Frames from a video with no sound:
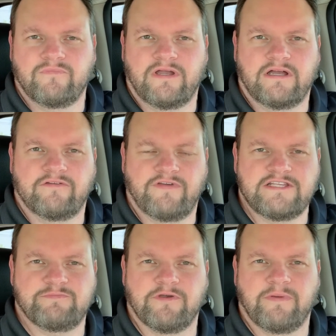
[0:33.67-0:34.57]

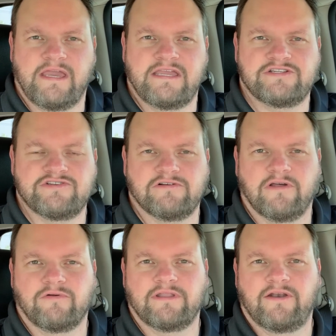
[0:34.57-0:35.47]
Facebook page in your
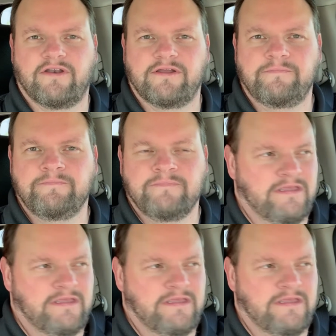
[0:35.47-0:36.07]
local area,